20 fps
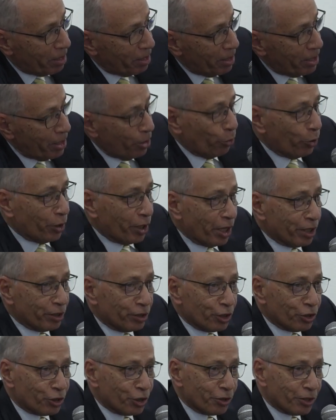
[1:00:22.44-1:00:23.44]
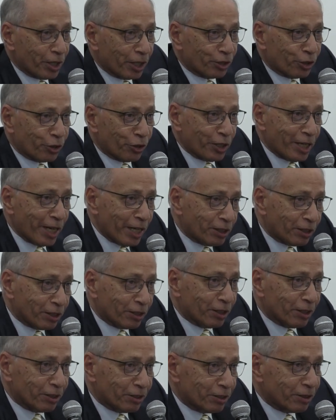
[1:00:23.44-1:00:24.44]
the organization that
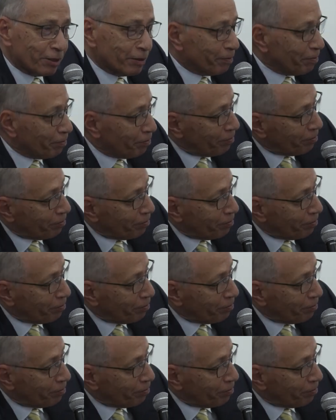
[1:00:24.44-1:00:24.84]
created it.